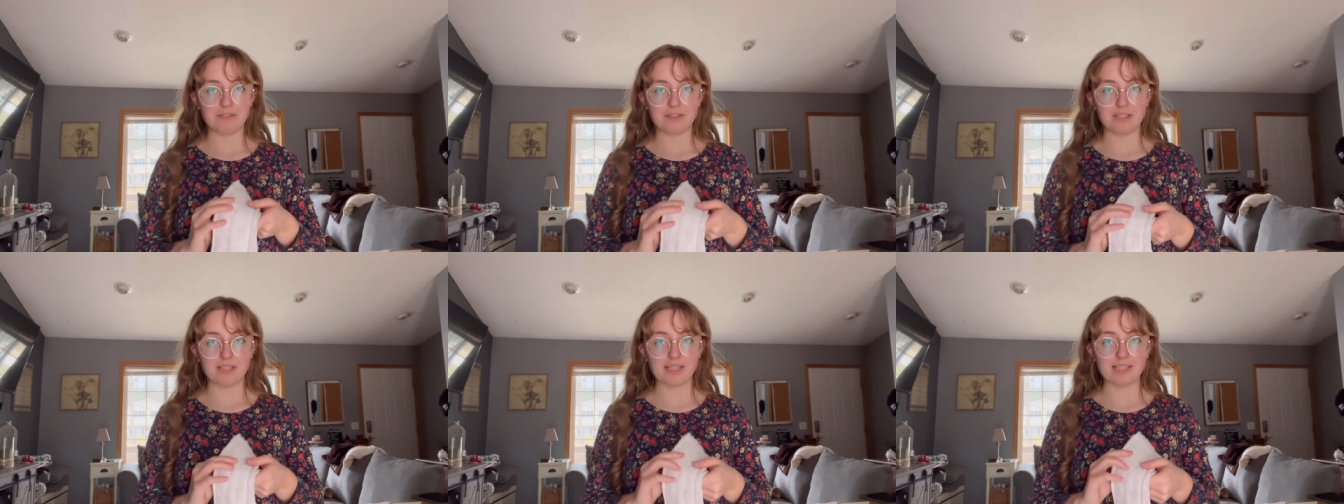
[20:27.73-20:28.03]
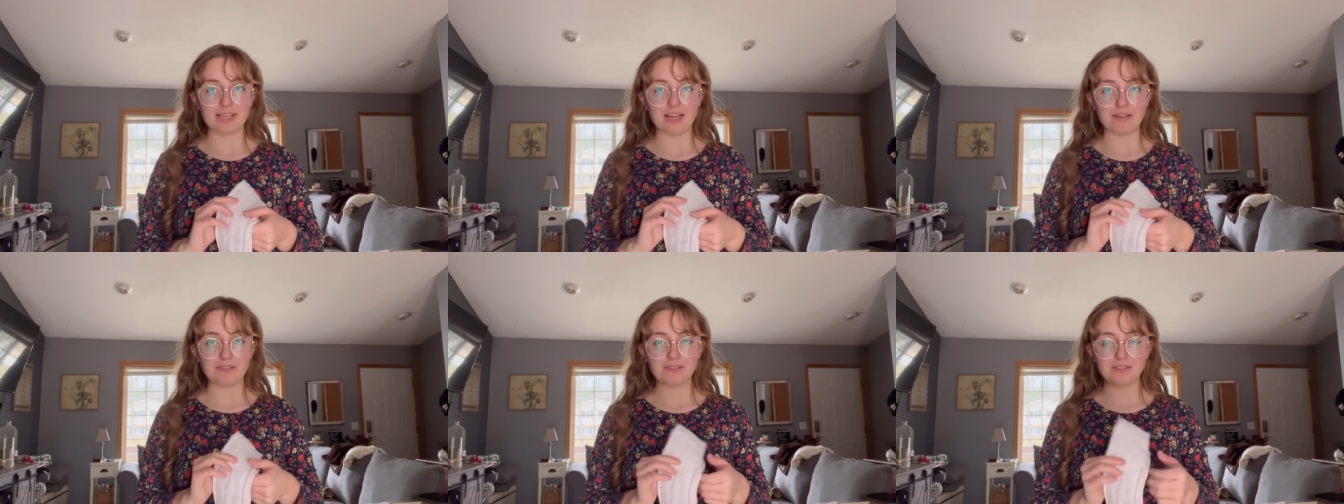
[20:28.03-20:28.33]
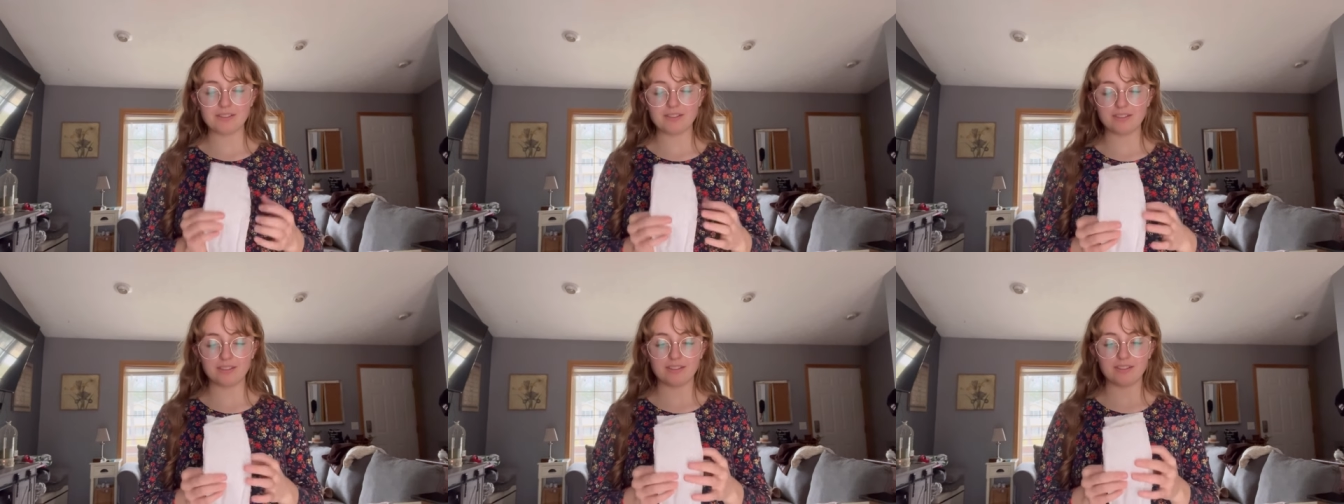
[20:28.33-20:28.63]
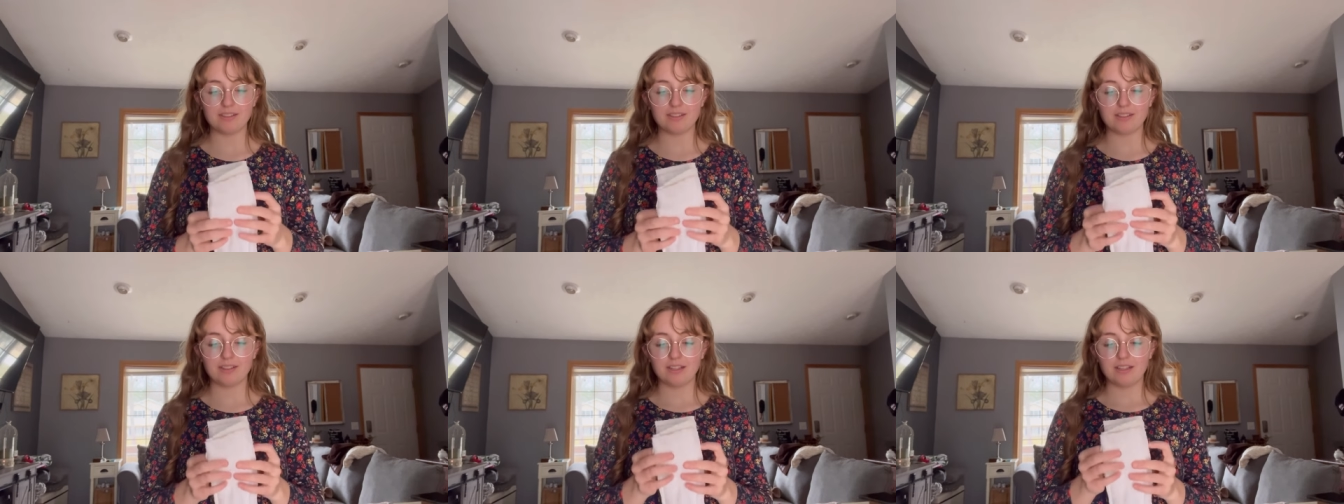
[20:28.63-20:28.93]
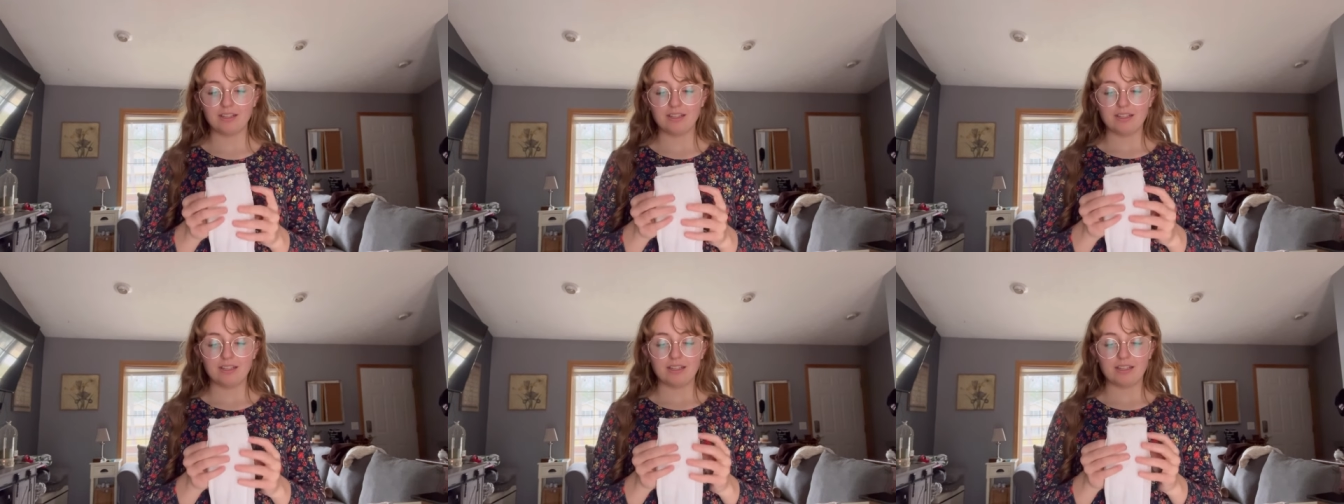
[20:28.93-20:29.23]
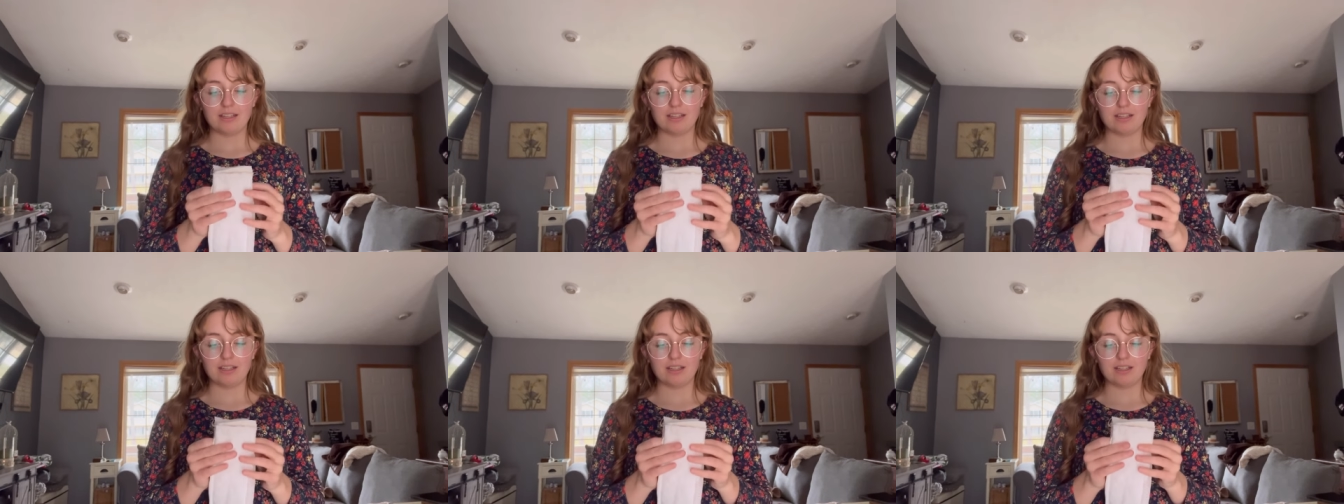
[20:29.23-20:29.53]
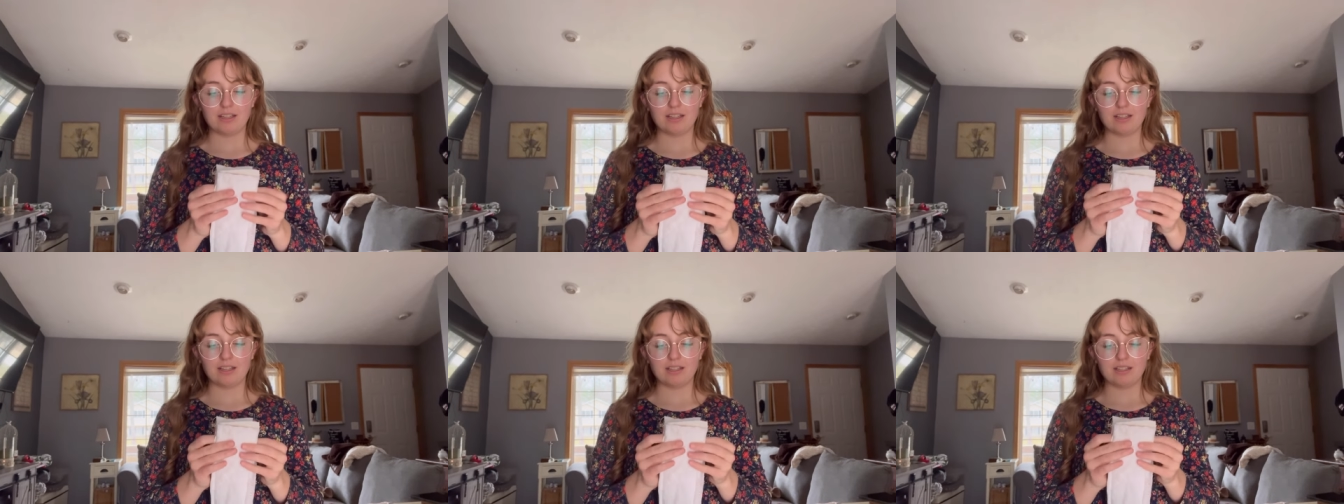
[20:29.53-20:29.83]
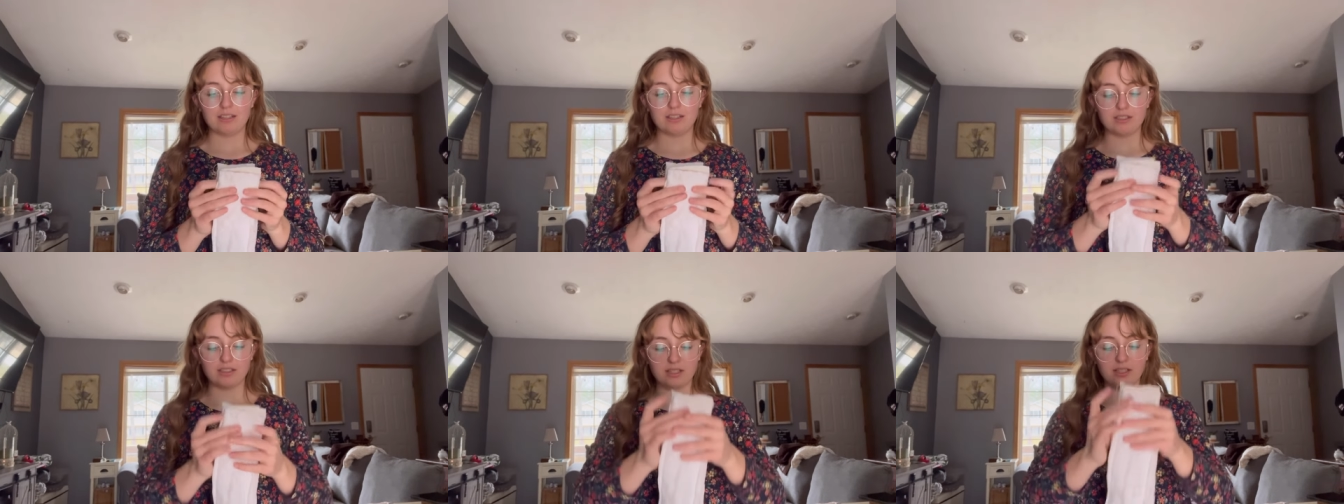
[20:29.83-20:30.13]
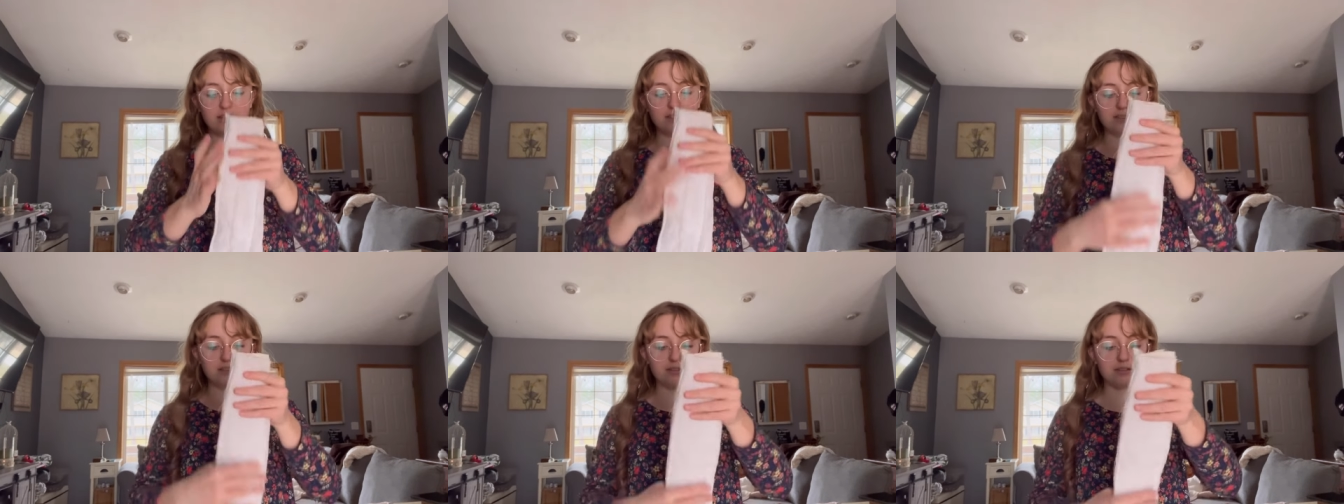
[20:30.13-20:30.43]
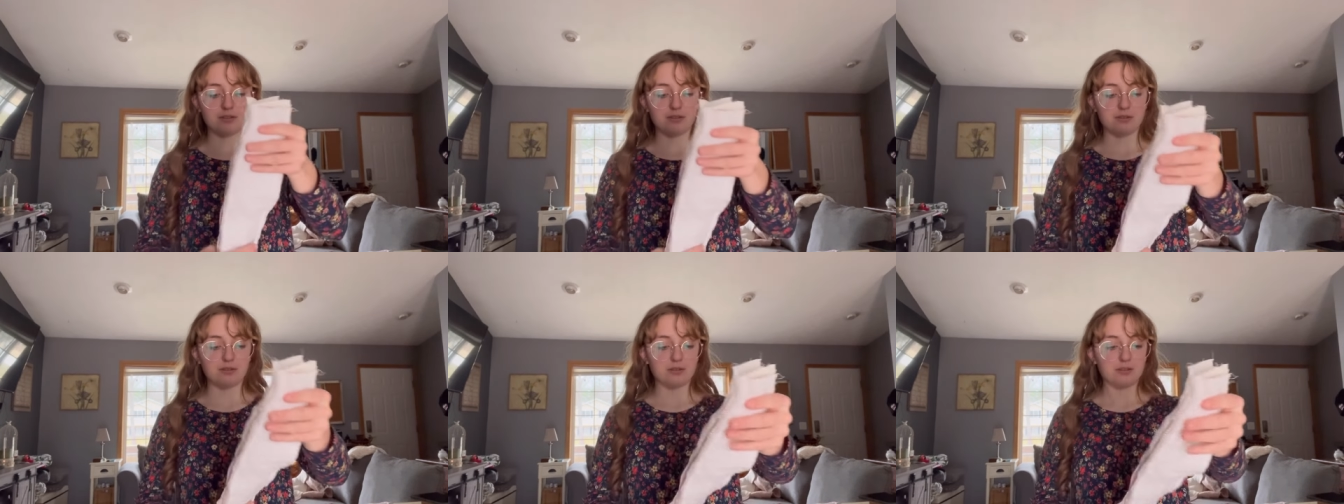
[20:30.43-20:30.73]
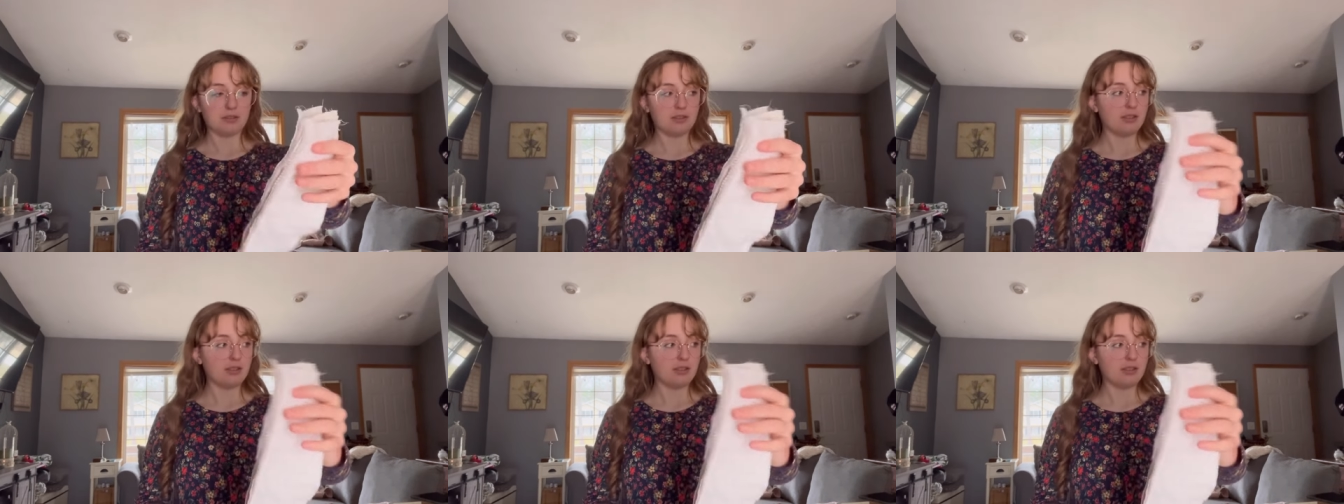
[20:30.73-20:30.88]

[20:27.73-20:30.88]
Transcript: this house. And yeah, so